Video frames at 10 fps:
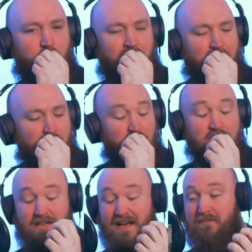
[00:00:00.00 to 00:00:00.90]
Like
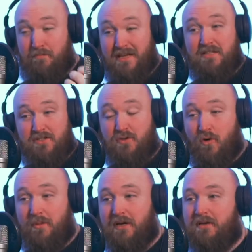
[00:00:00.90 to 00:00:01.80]
not, it hasn't been
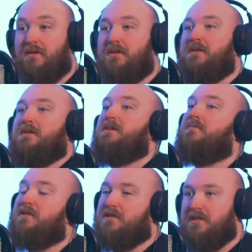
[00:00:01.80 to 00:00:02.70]
storming,
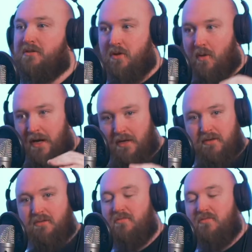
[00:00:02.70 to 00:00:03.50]
but still quite.